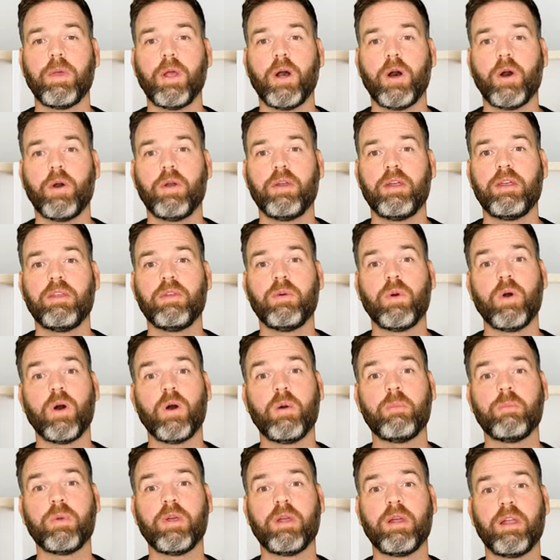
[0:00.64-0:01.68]
Art has
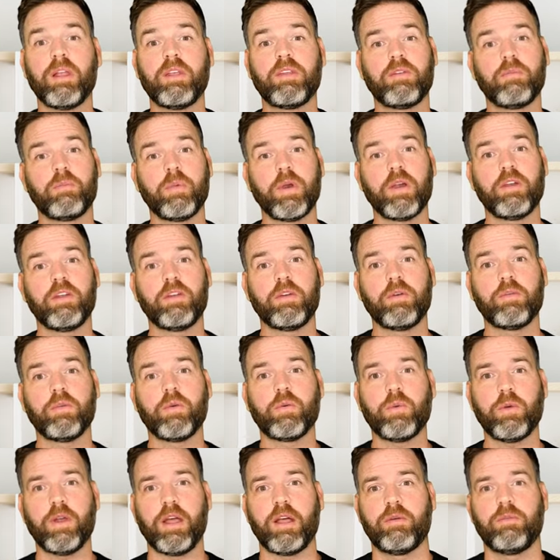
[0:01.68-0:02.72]
long been an expression of
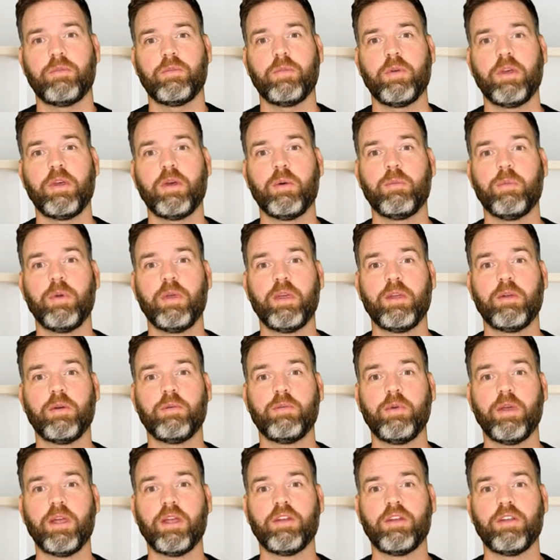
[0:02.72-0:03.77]
creative freedom and
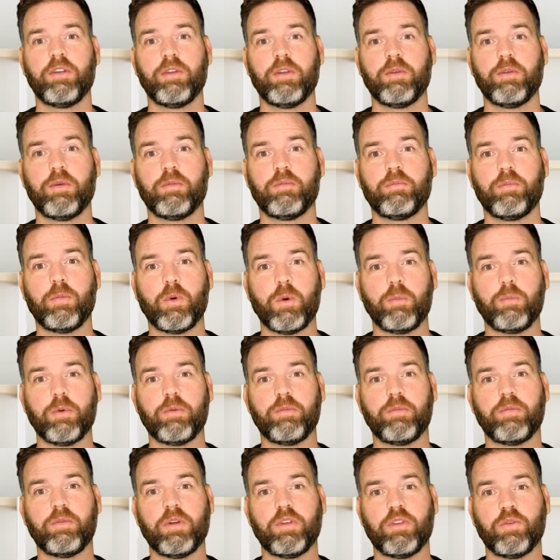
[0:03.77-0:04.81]
innovation in the form
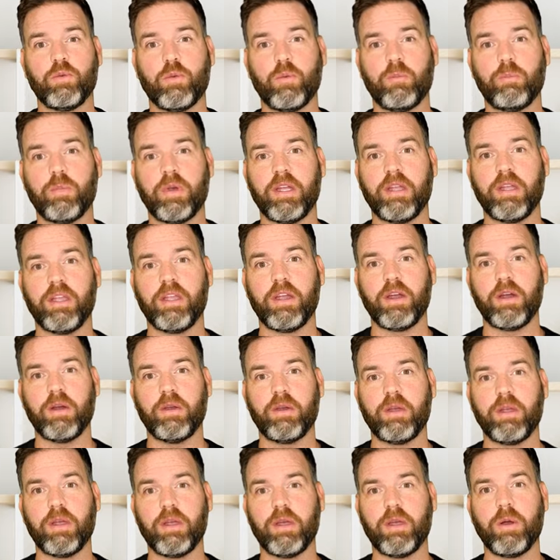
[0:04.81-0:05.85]
of visual
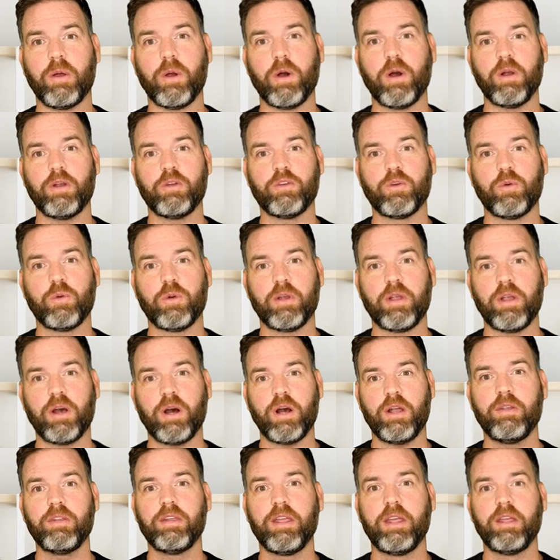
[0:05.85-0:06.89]
media, auditory
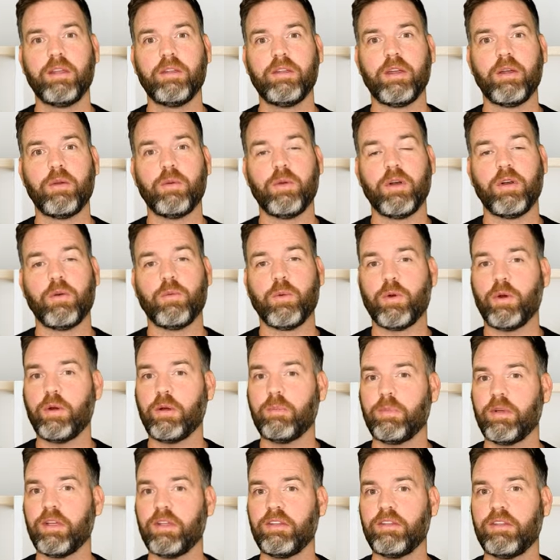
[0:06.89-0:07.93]
content, and literary
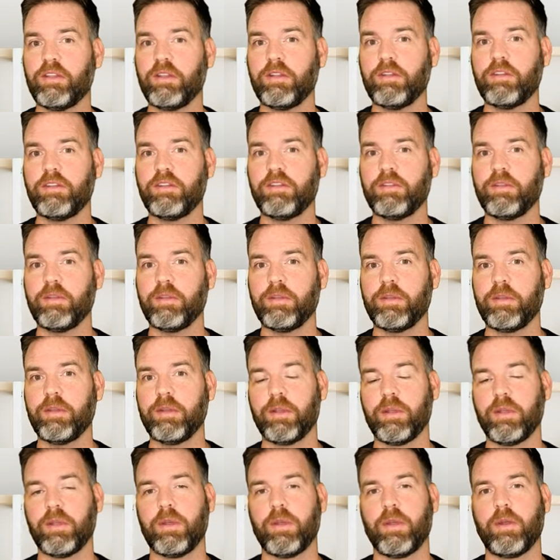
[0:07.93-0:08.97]
pieces.
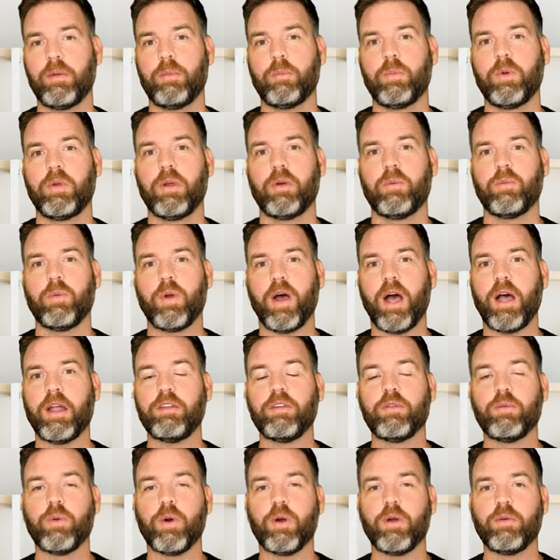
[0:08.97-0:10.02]
With the
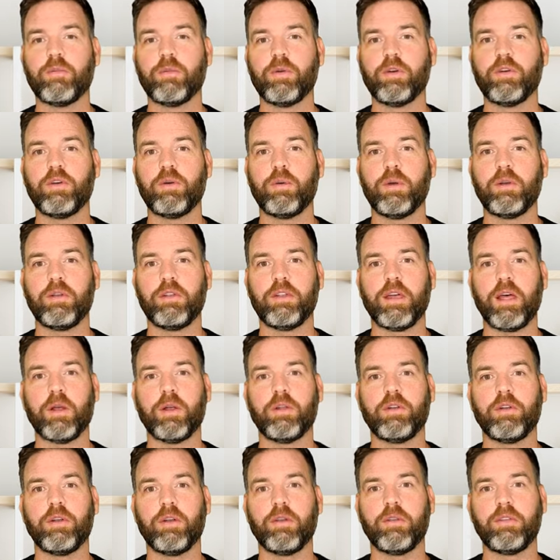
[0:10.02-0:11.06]
rise of artificial
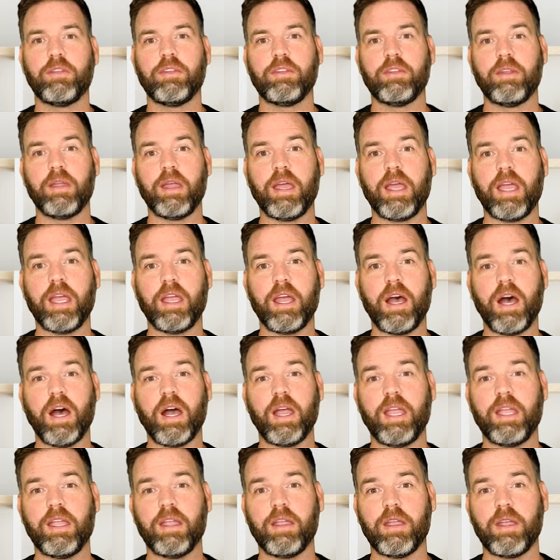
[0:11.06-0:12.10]
intelligence,
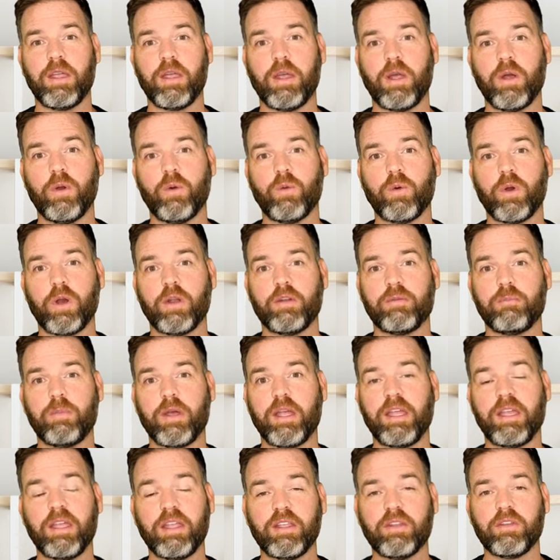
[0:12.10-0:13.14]
AI, across
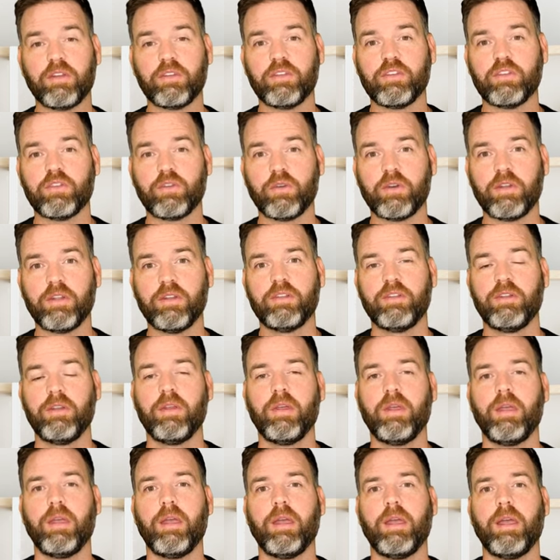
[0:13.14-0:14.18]
many industries,
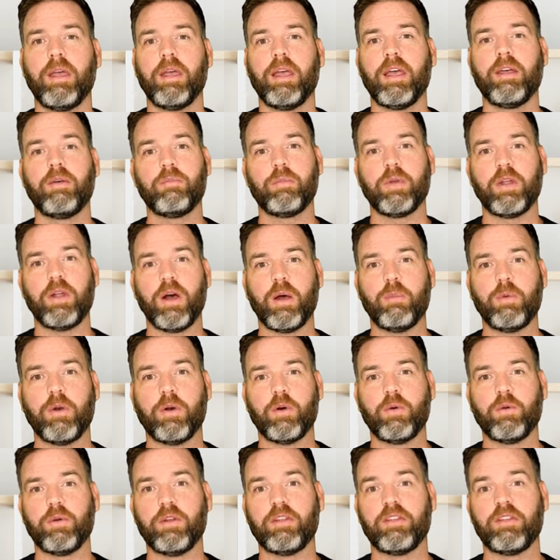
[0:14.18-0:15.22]
it has become
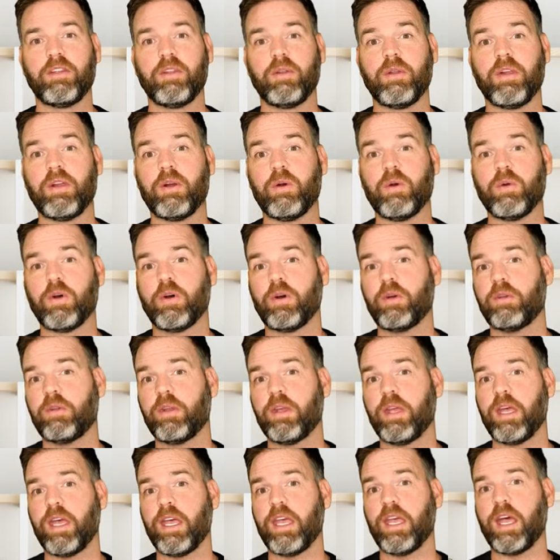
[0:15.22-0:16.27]
increasingly clear
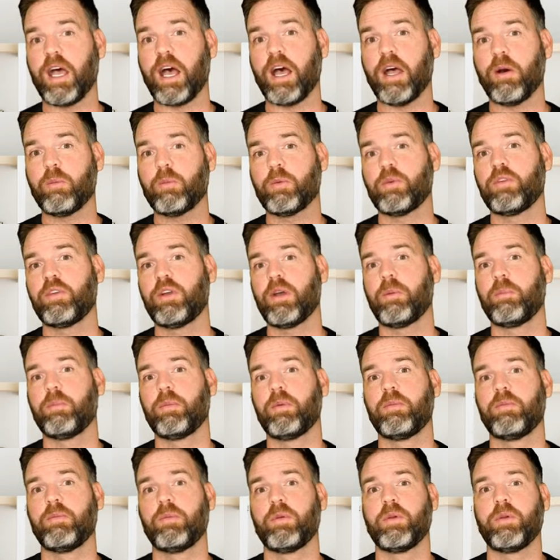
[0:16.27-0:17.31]
that AI will shape
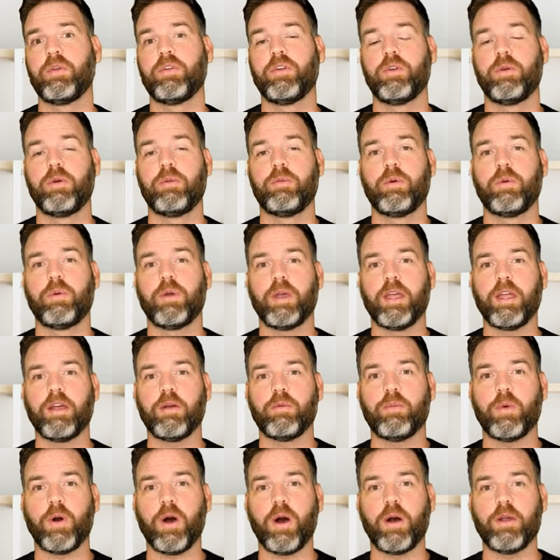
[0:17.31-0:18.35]
the future of
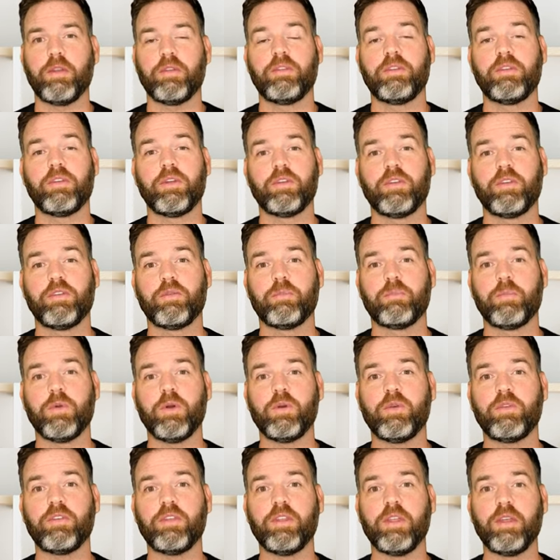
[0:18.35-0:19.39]
creative arts such as
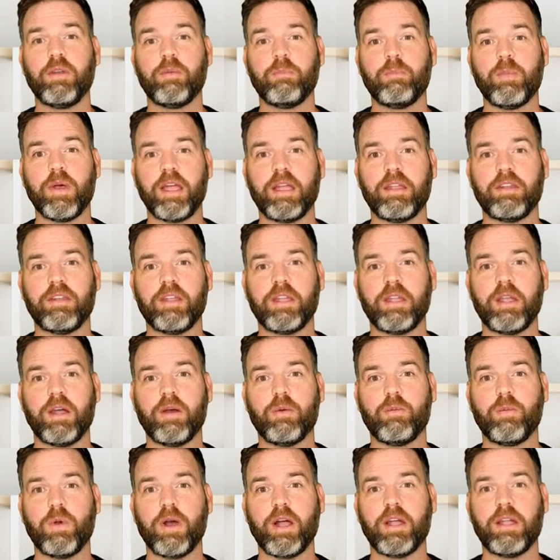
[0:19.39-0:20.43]
music, painting,
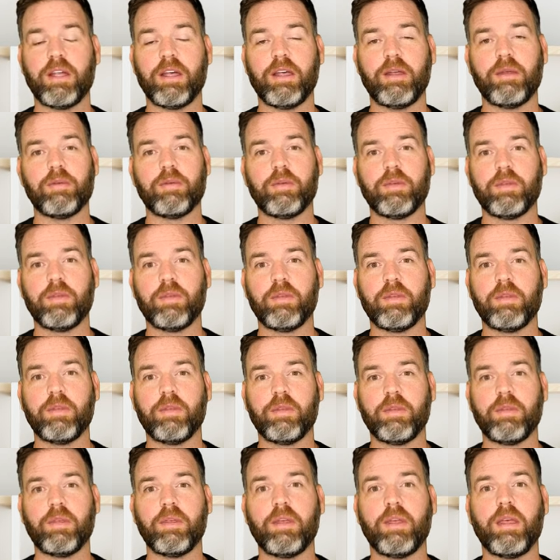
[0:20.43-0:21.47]
and writing.
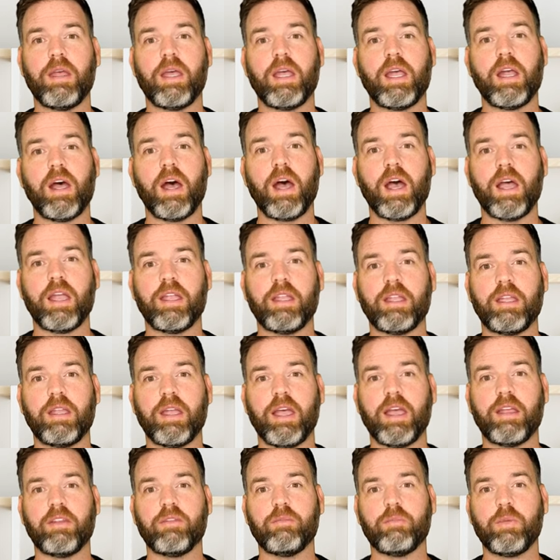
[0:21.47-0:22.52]
AI can
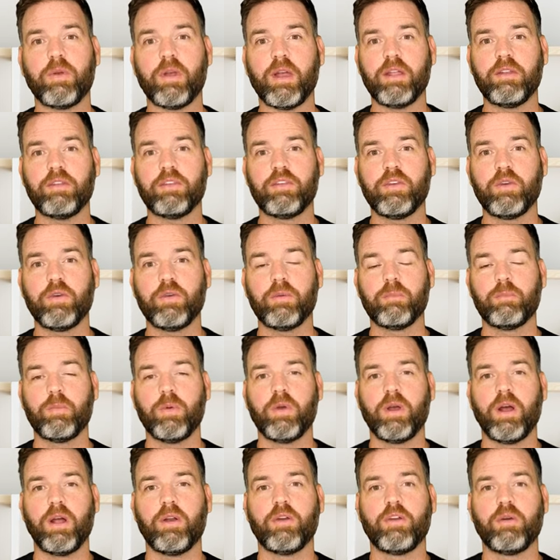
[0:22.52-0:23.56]
expedite certain
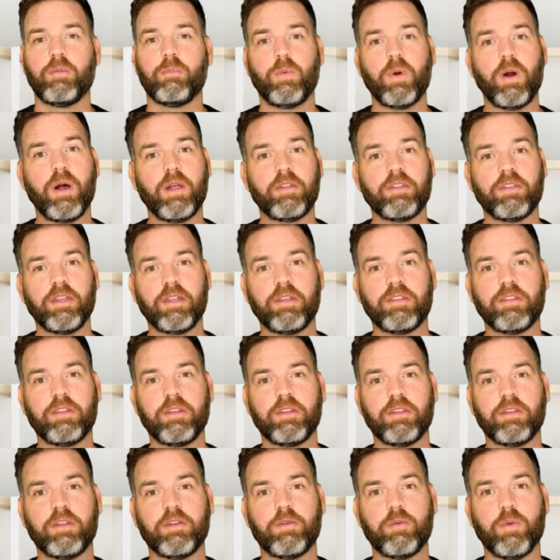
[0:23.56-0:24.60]
production
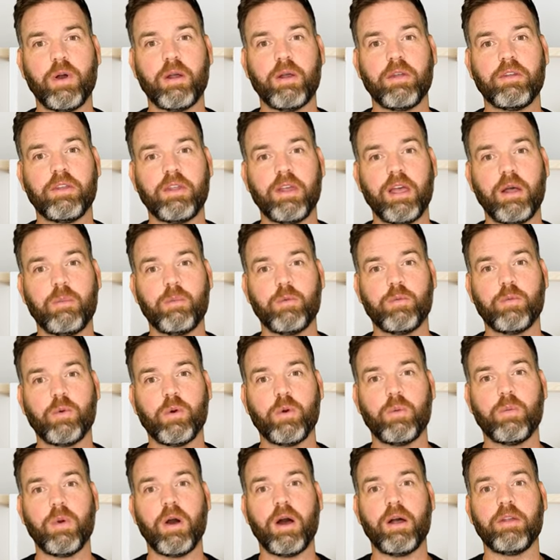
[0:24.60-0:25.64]
processes as well as enable
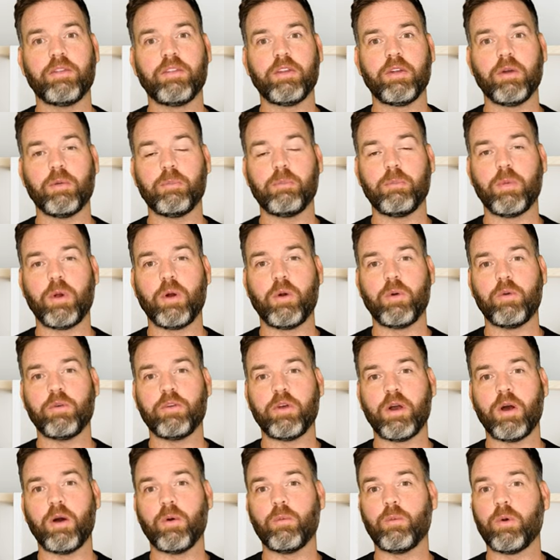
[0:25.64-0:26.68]
robots to compose
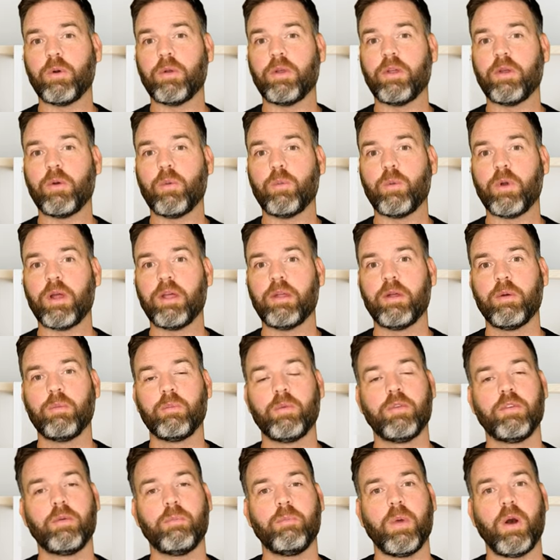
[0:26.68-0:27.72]
artwork in a way that
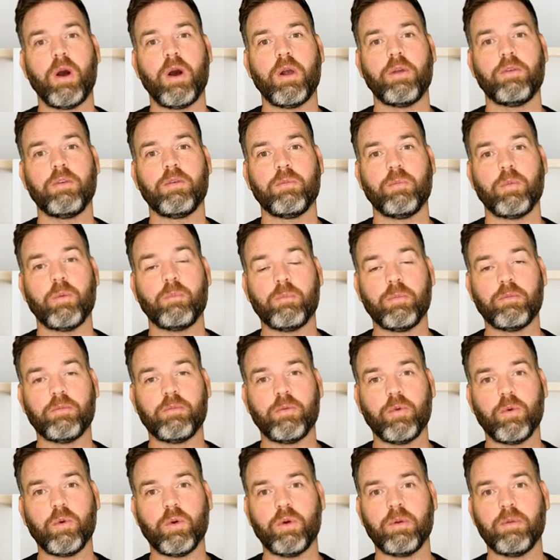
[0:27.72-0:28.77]
was impossible
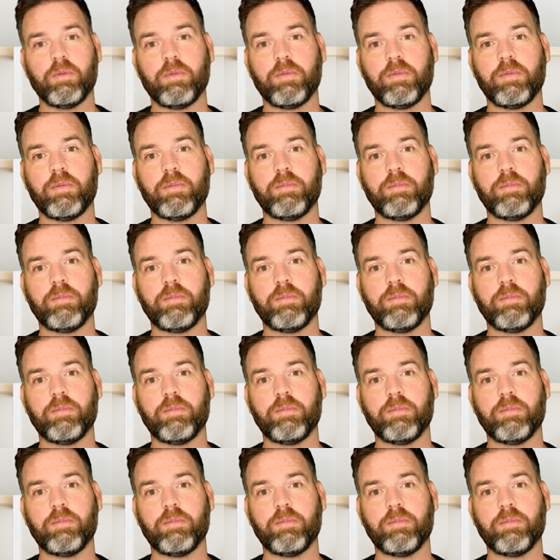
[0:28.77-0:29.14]
before